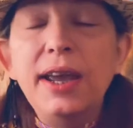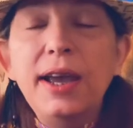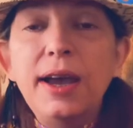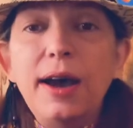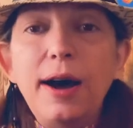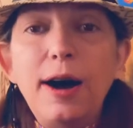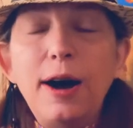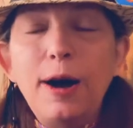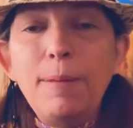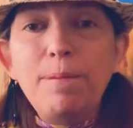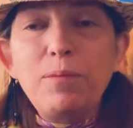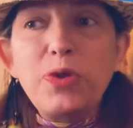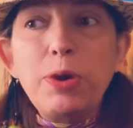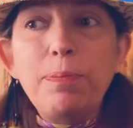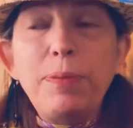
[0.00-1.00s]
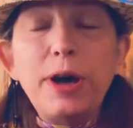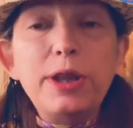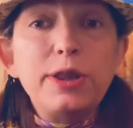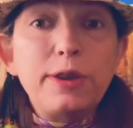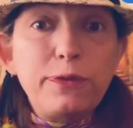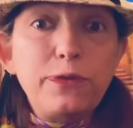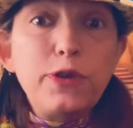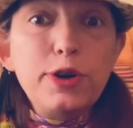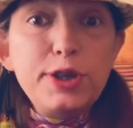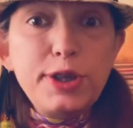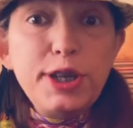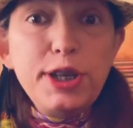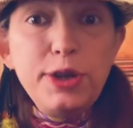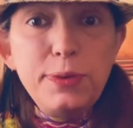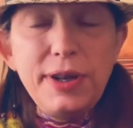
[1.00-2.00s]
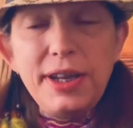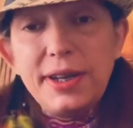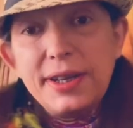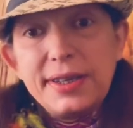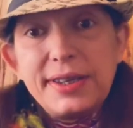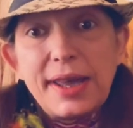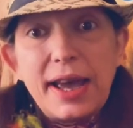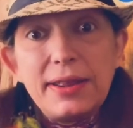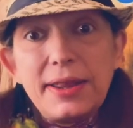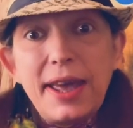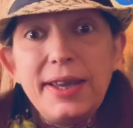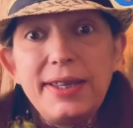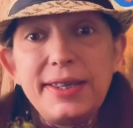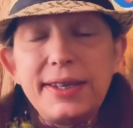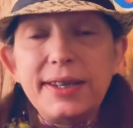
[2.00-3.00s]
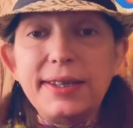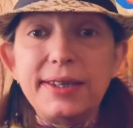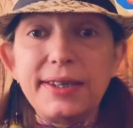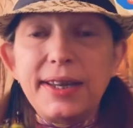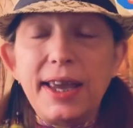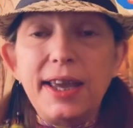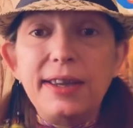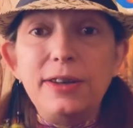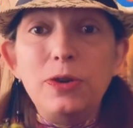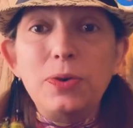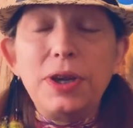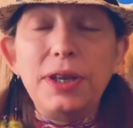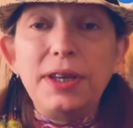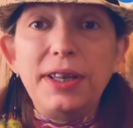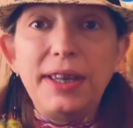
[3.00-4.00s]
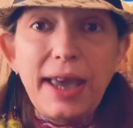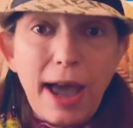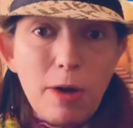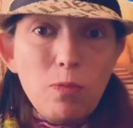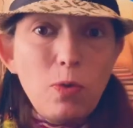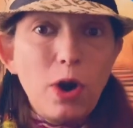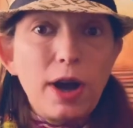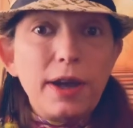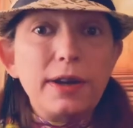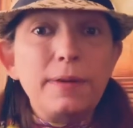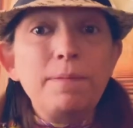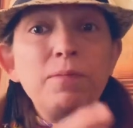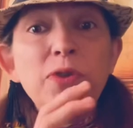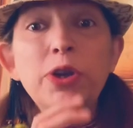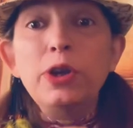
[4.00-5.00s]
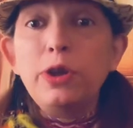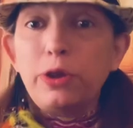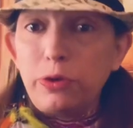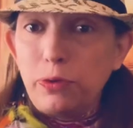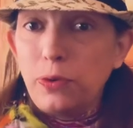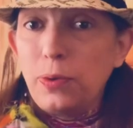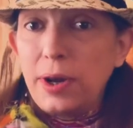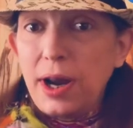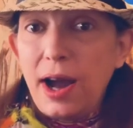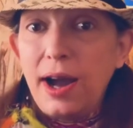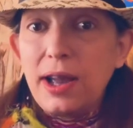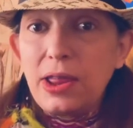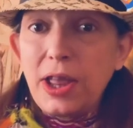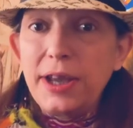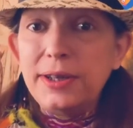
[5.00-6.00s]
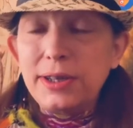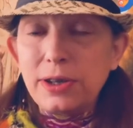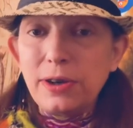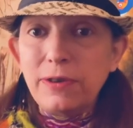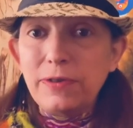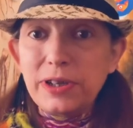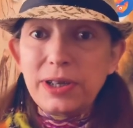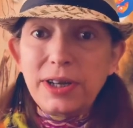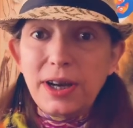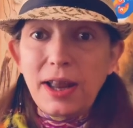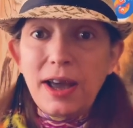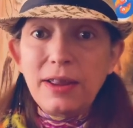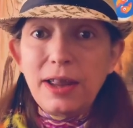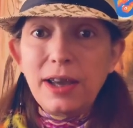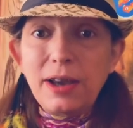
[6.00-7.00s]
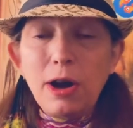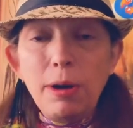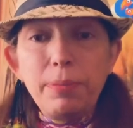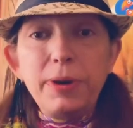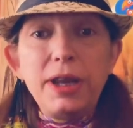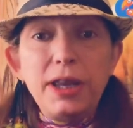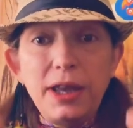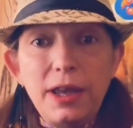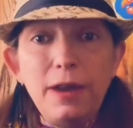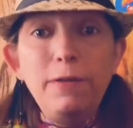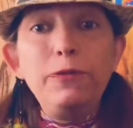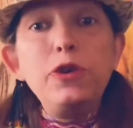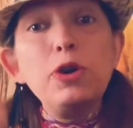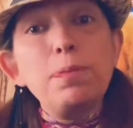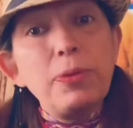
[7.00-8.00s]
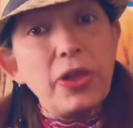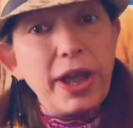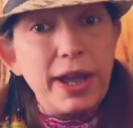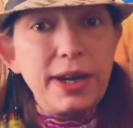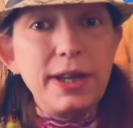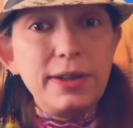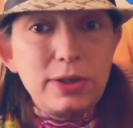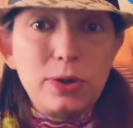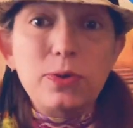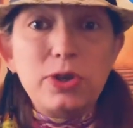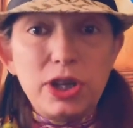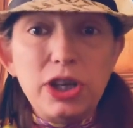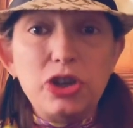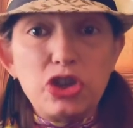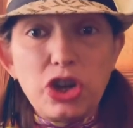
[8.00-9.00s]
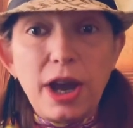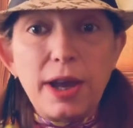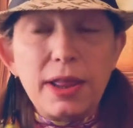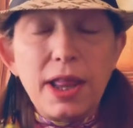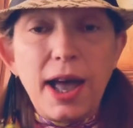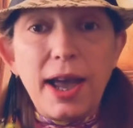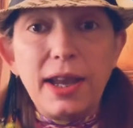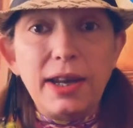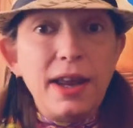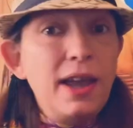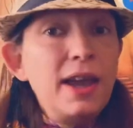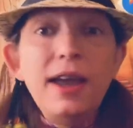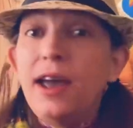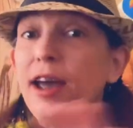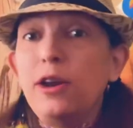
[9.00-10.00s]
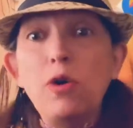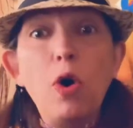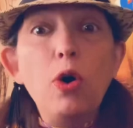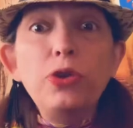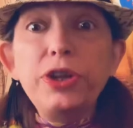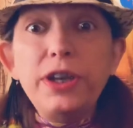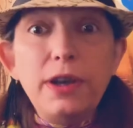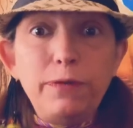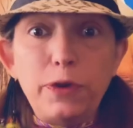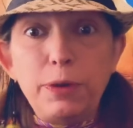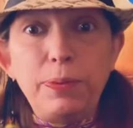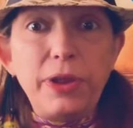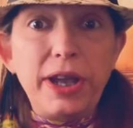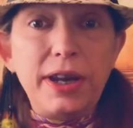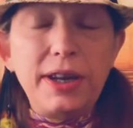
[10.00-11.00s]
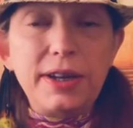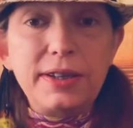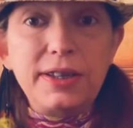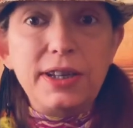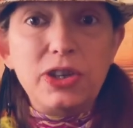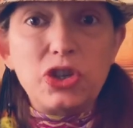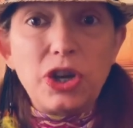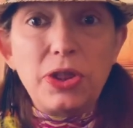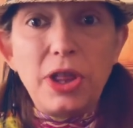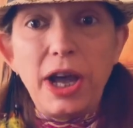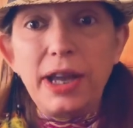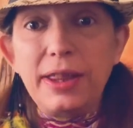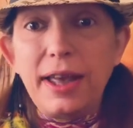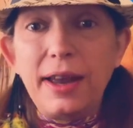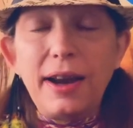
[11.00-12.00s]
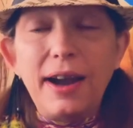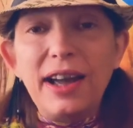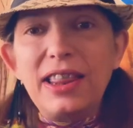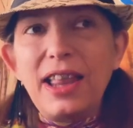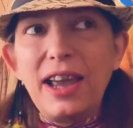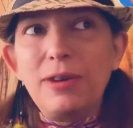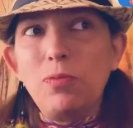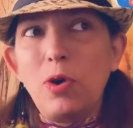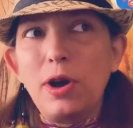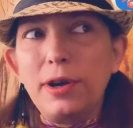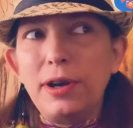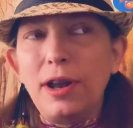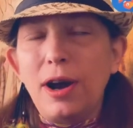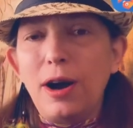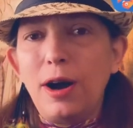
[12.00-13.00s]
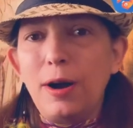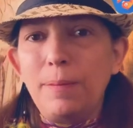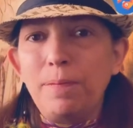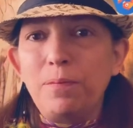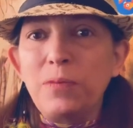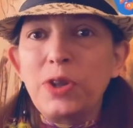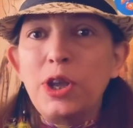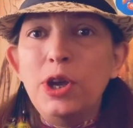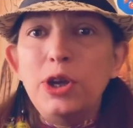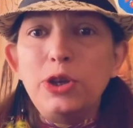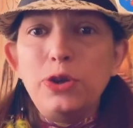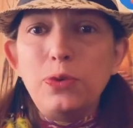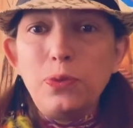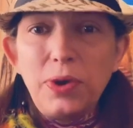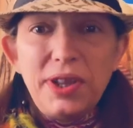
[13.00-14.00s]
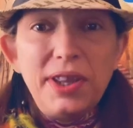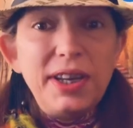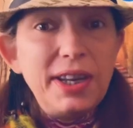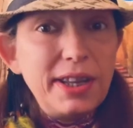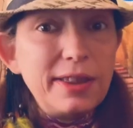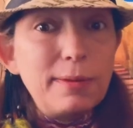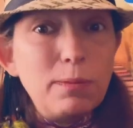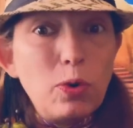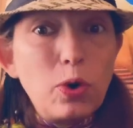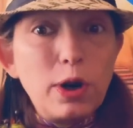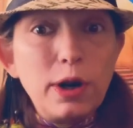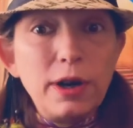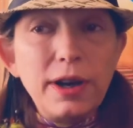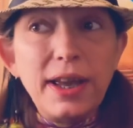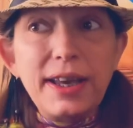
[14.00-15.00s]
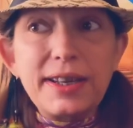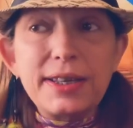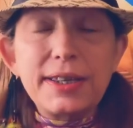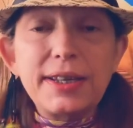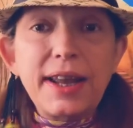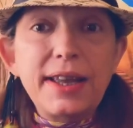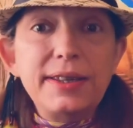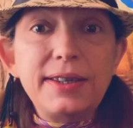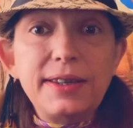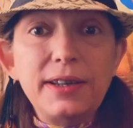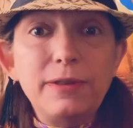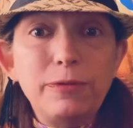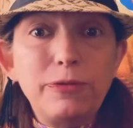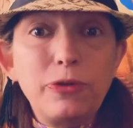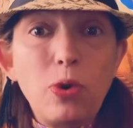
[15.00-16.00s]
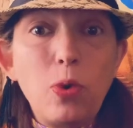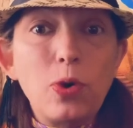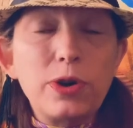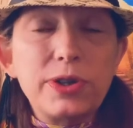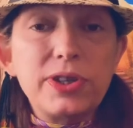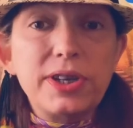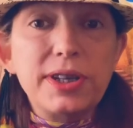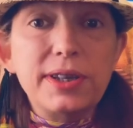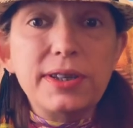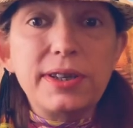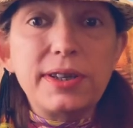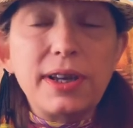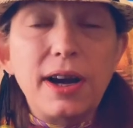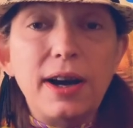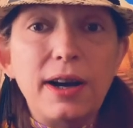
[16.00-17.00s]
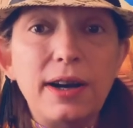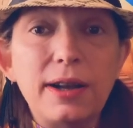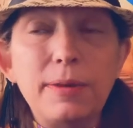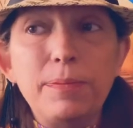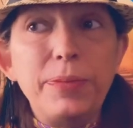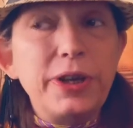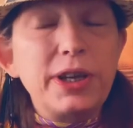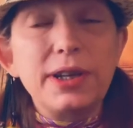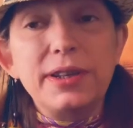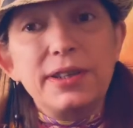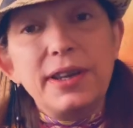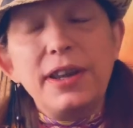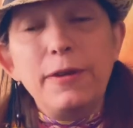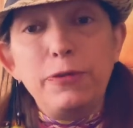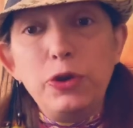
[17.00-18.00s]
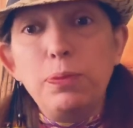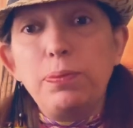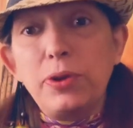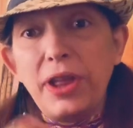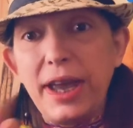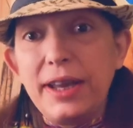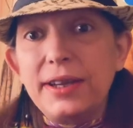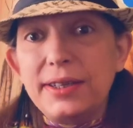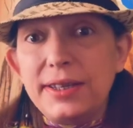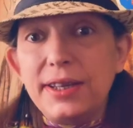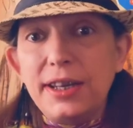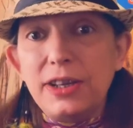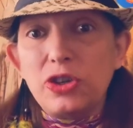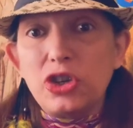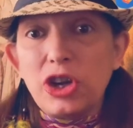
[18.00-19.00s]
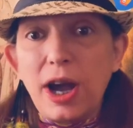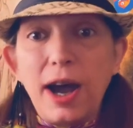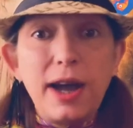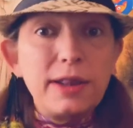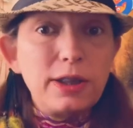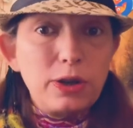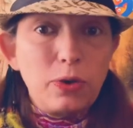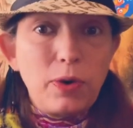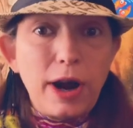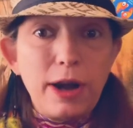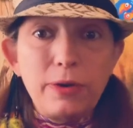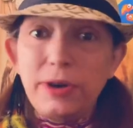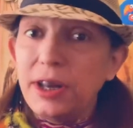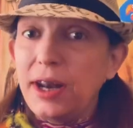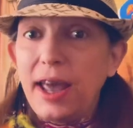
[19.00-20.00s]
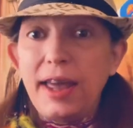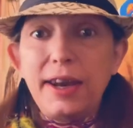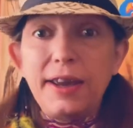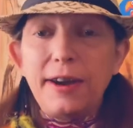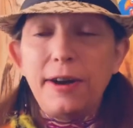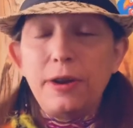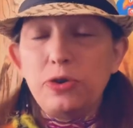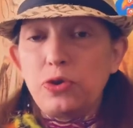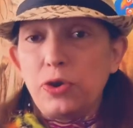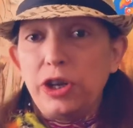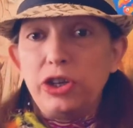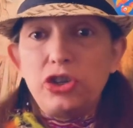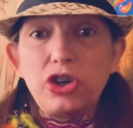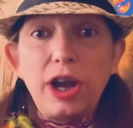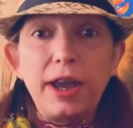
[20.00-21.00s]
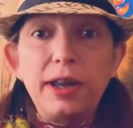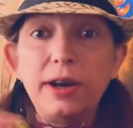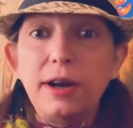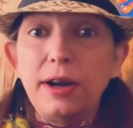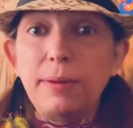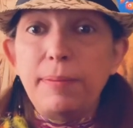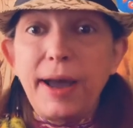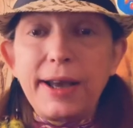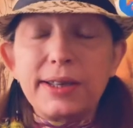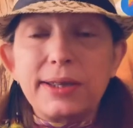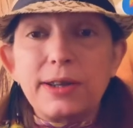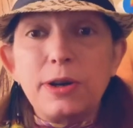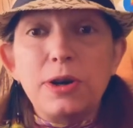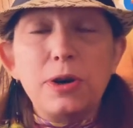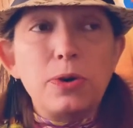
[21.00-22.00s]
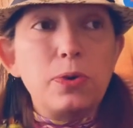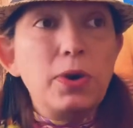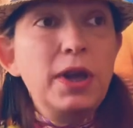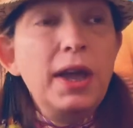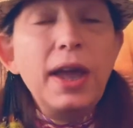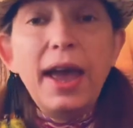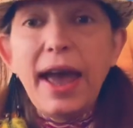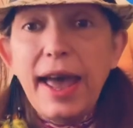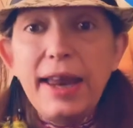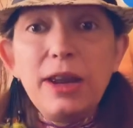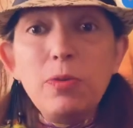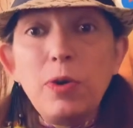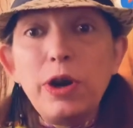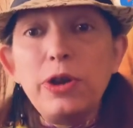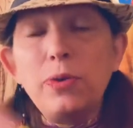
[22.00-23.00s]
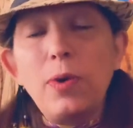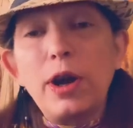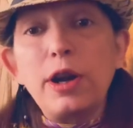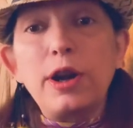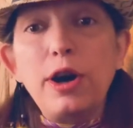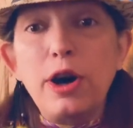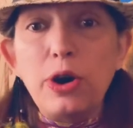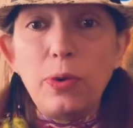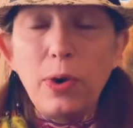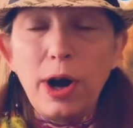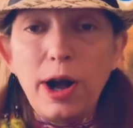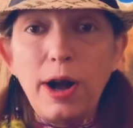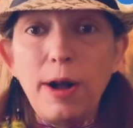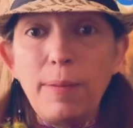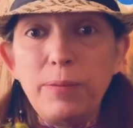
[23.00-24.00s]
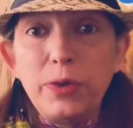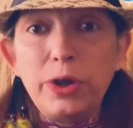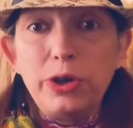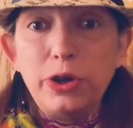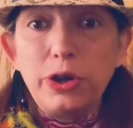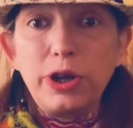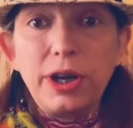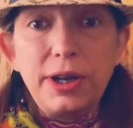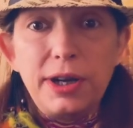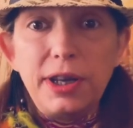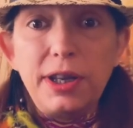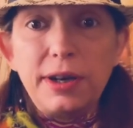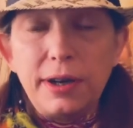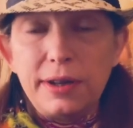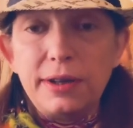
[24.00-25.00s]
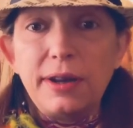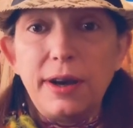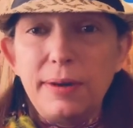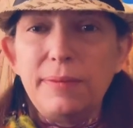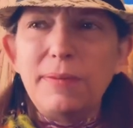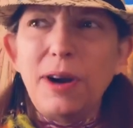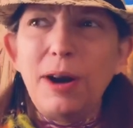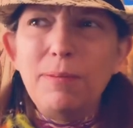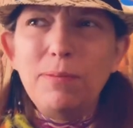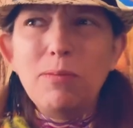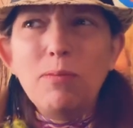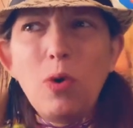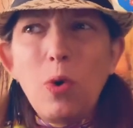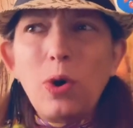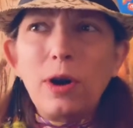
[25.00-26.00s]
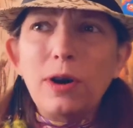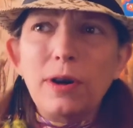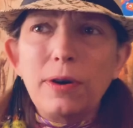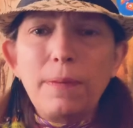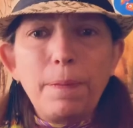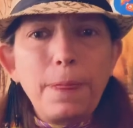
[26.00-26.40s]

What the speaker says: But the first thing you need is that license, and you can get one through an online service and an online company if you're planning to teach online, and only if you're planning to teach online. That online one, you really need the more extensive courses, because if you plan to teach on the ground in any country, China, Mexico, anywhere you want to go, you're going to need a more